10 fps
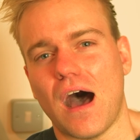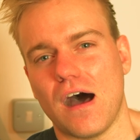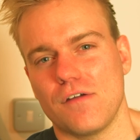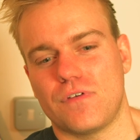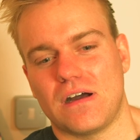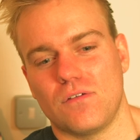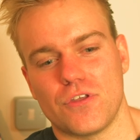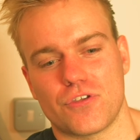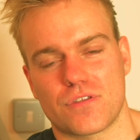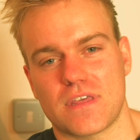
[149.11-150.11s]
I've found
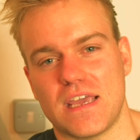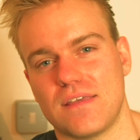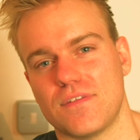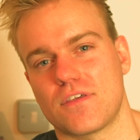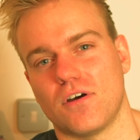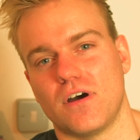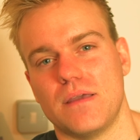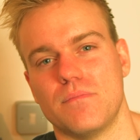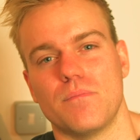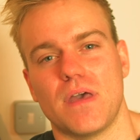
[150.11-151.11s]
that just taking the
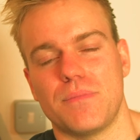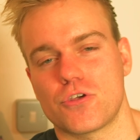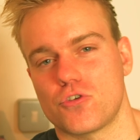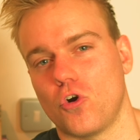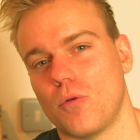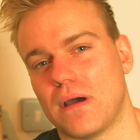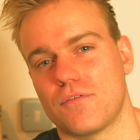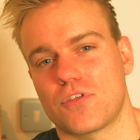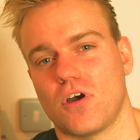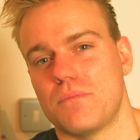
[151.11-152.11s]
time, maybe a short amount
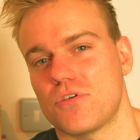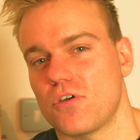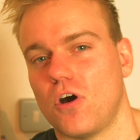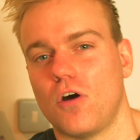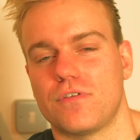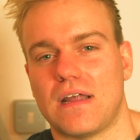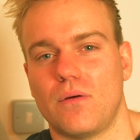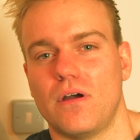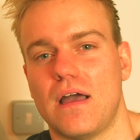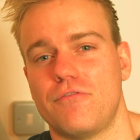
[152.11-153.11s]
of time, just half an
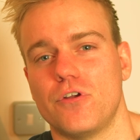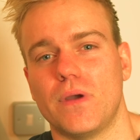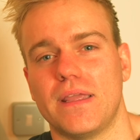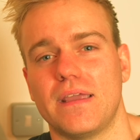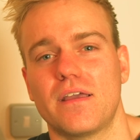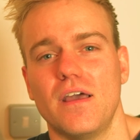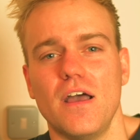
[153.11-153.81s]
hour every week,